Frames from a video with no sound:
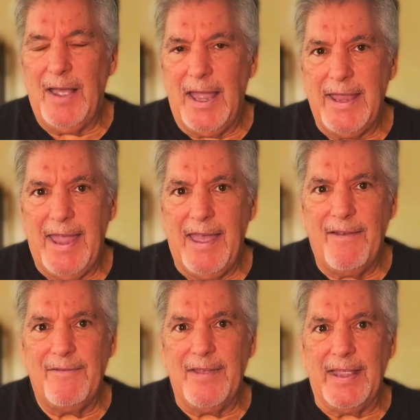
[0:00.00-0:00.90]
I
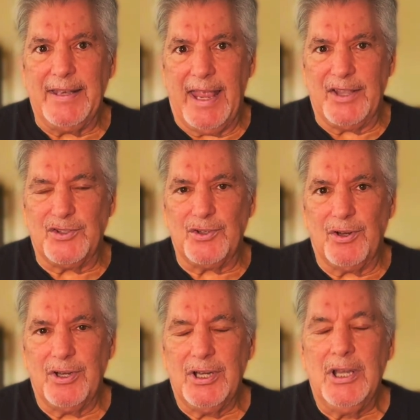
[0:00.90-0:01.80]
have an answer.
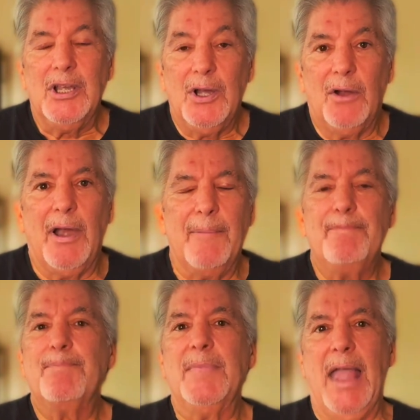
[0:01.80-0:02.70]
All right,
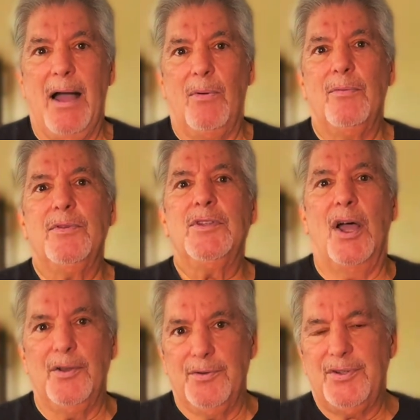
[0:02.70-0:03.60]
now, to
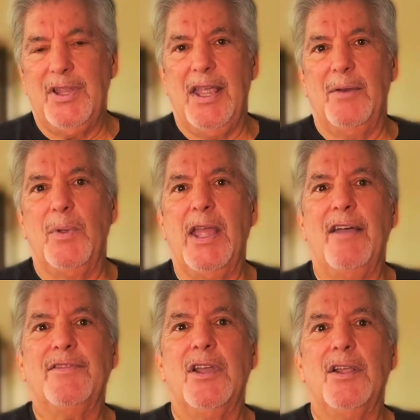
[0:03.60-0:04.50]
understand, we
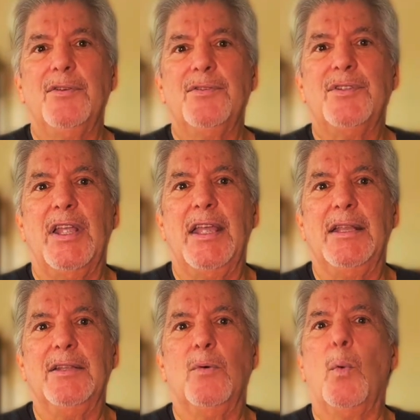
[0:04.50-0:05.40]
have to
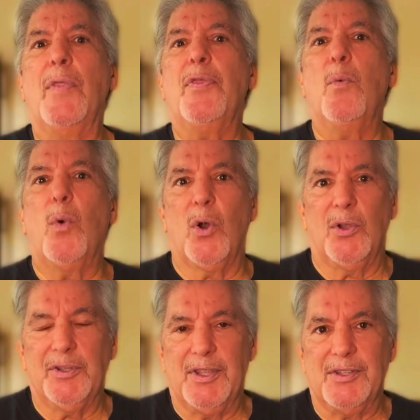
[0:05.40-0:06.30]
understand what the
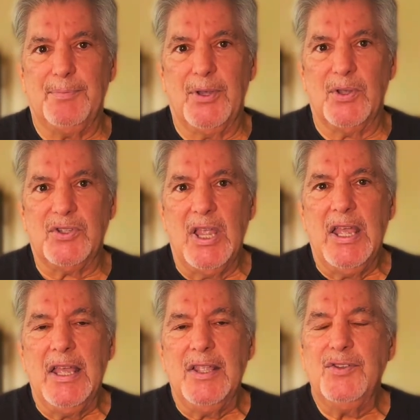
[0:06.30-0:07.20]
world is, because
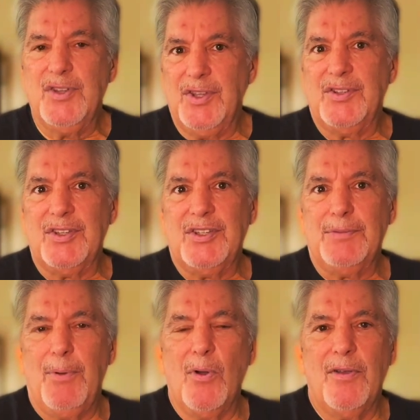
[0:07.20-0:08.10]
Jesus
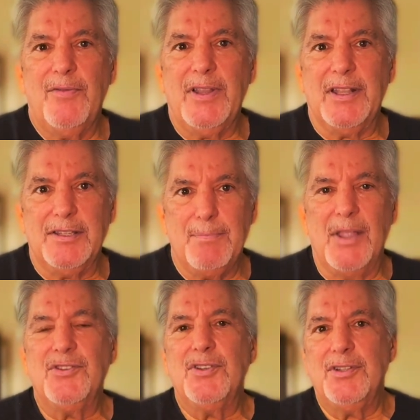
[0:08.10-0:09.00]
spoke of it. It's
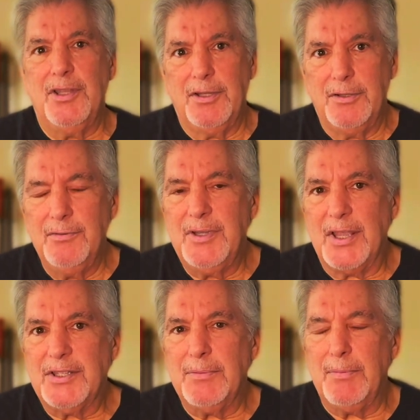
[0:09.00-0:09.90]
mentioned in the New
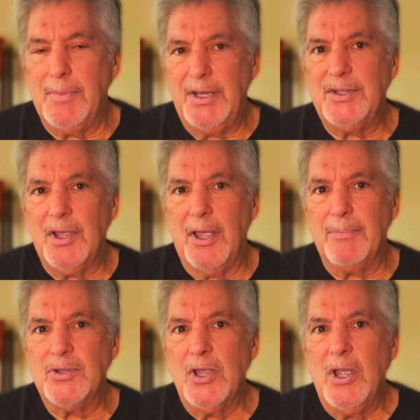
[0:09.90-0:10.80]
Testament many times,